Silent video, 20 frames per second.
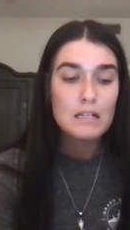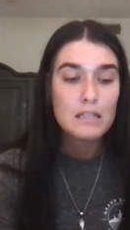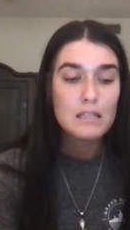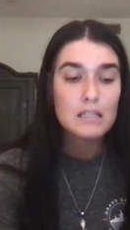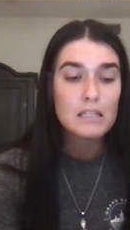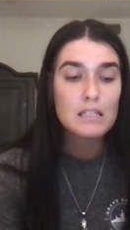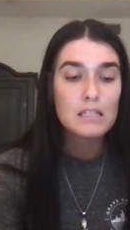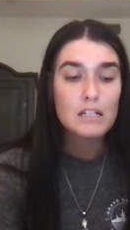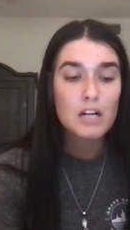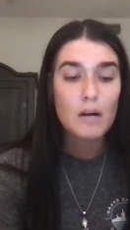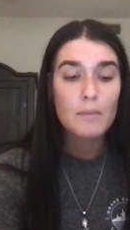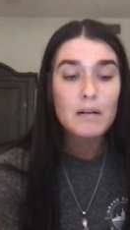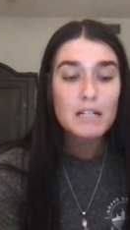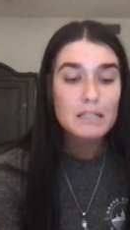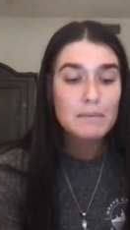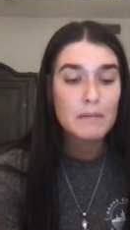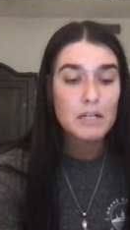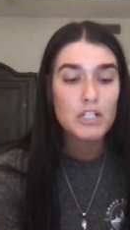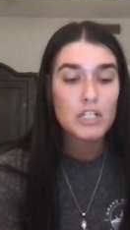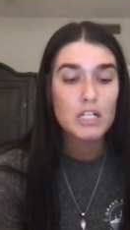The Starbucks
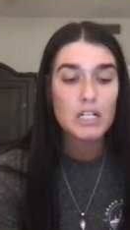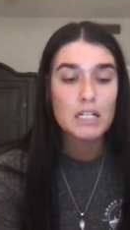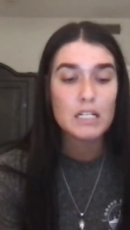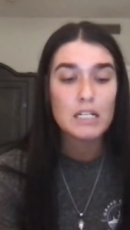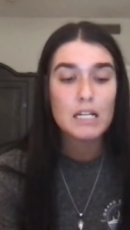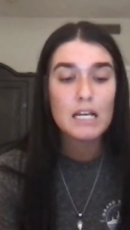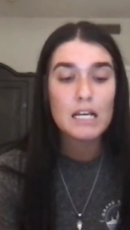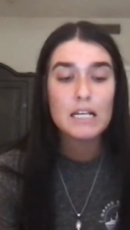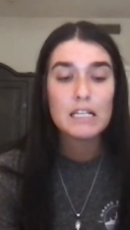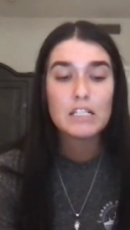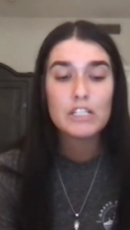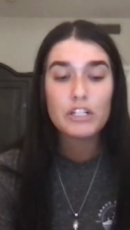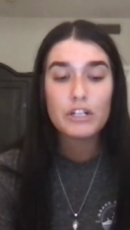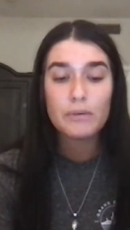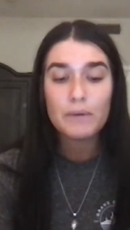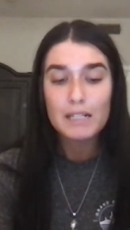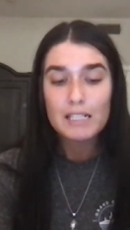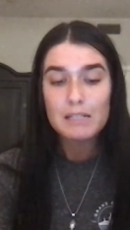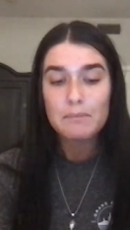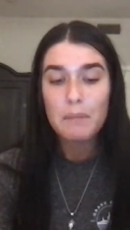mission is to
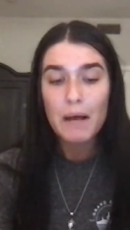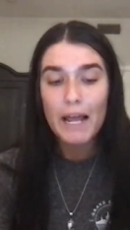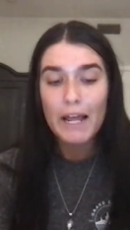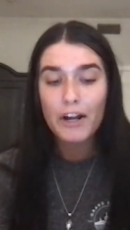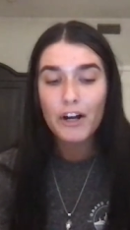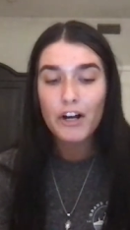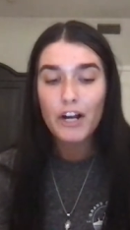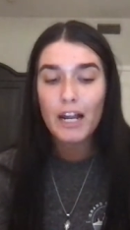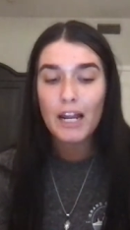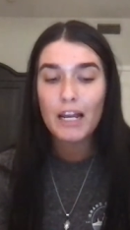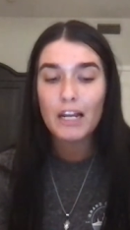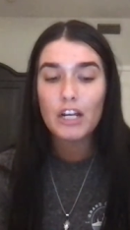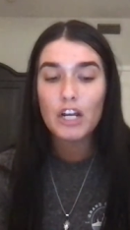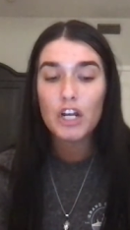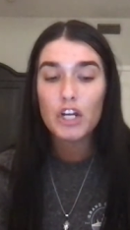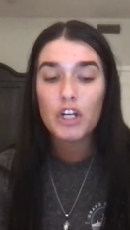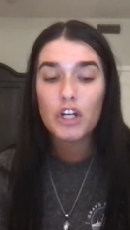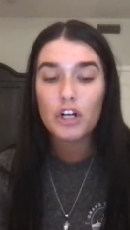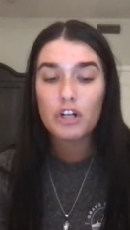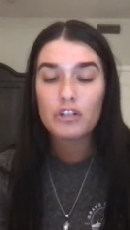inspire and
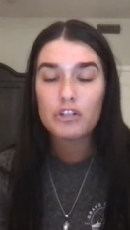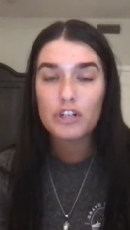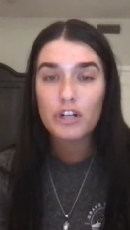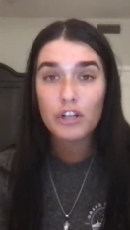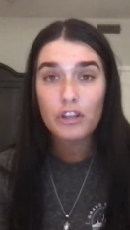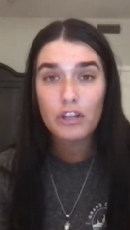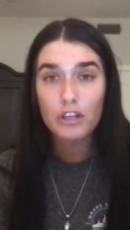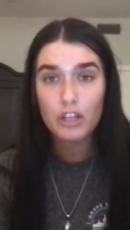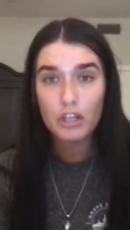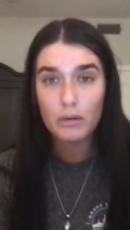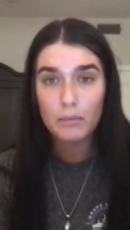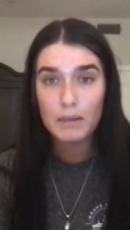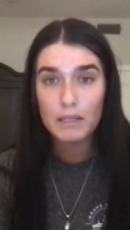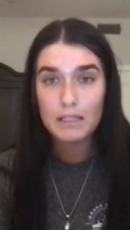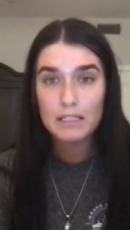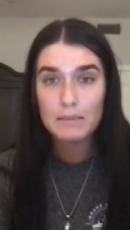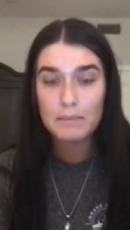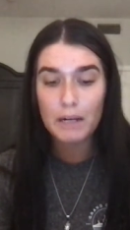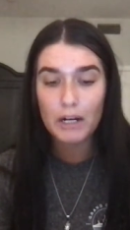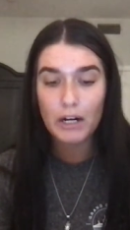nurture the human
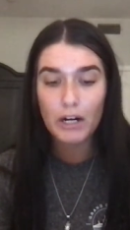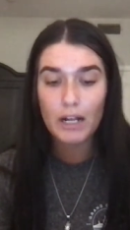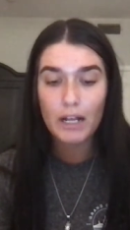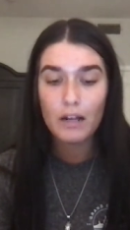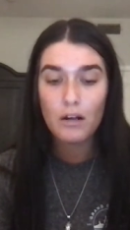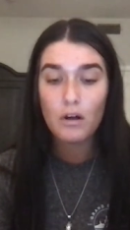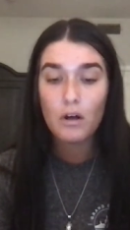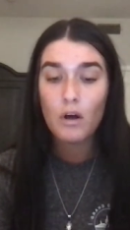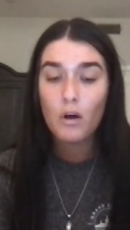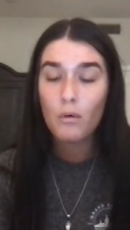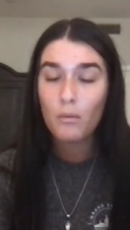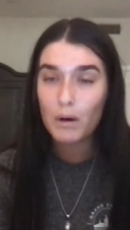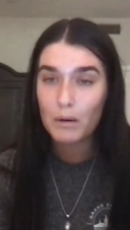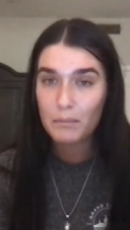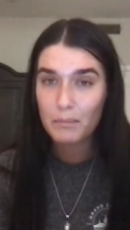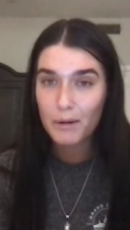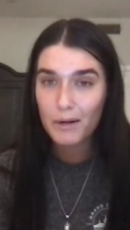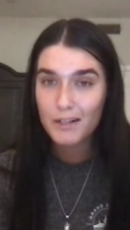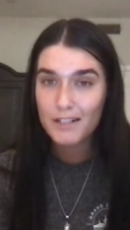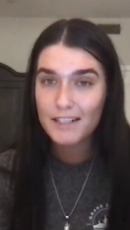spirit, one
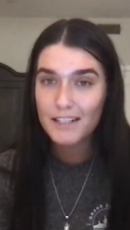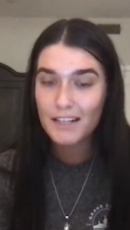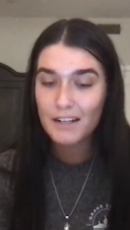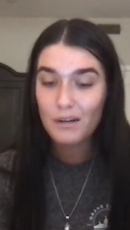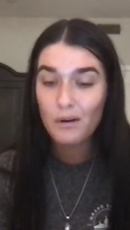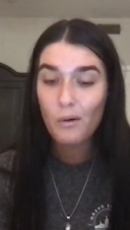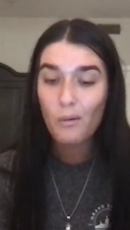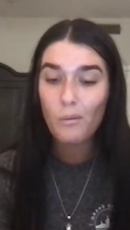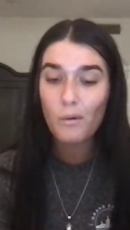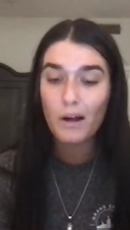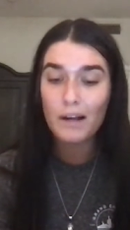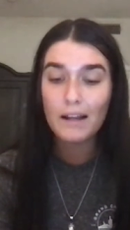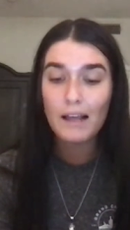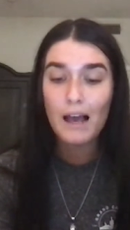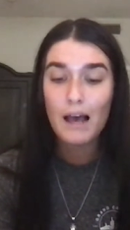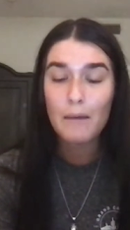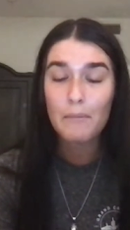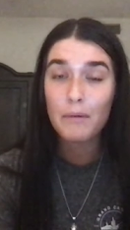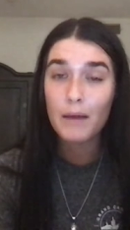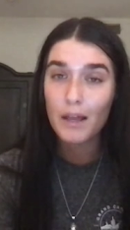person, one
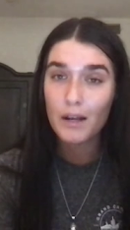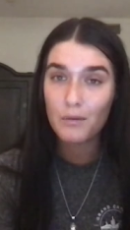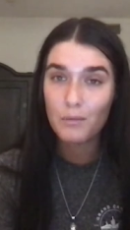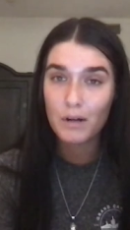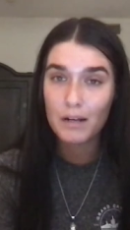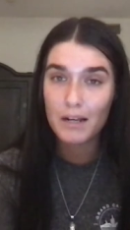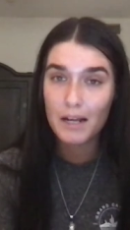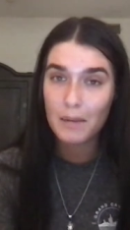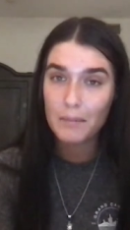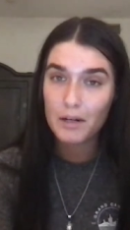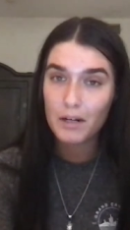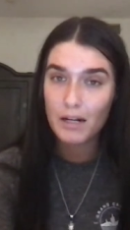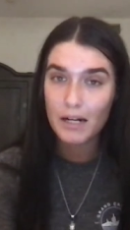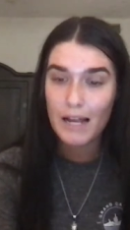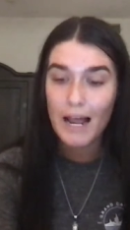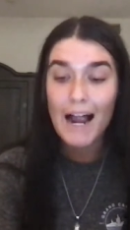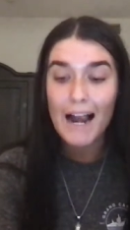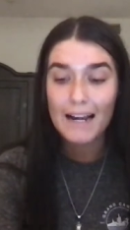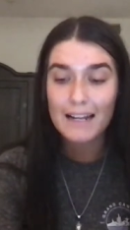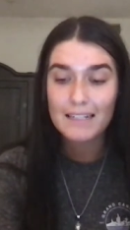cup, and one neighborhood
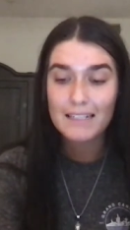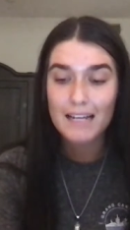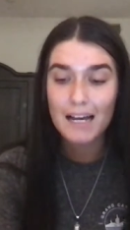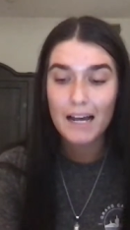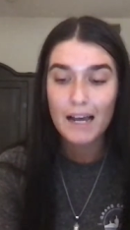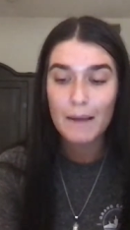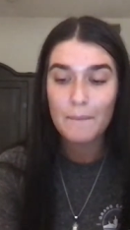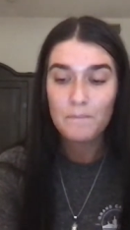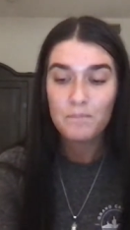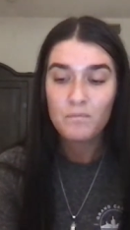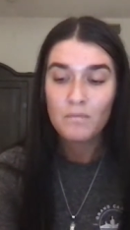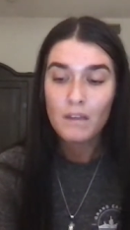at a time.